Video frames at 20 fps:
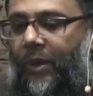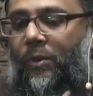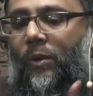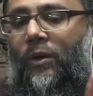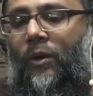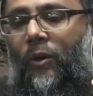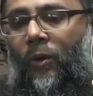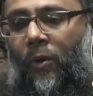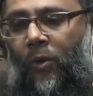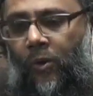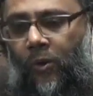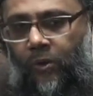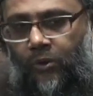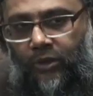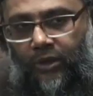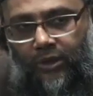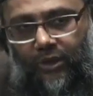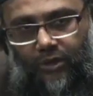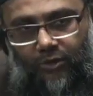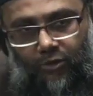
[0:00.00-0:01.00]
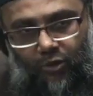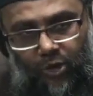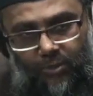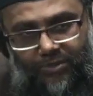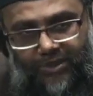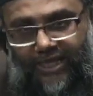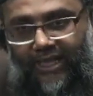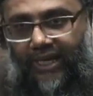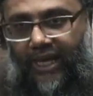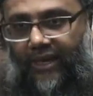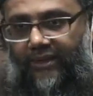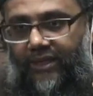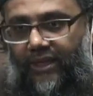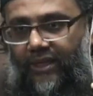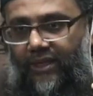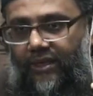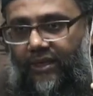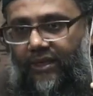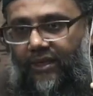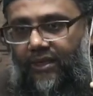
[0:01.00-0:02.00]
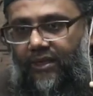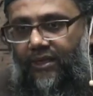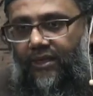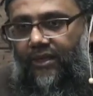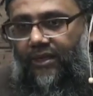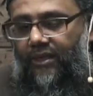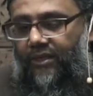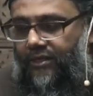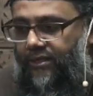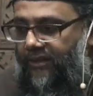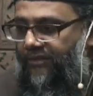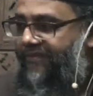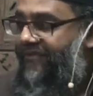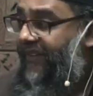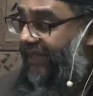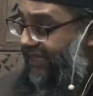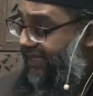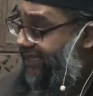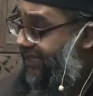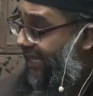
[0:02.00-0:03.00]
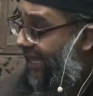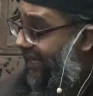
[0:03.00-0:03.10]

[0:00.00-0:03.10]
we will all group together to fix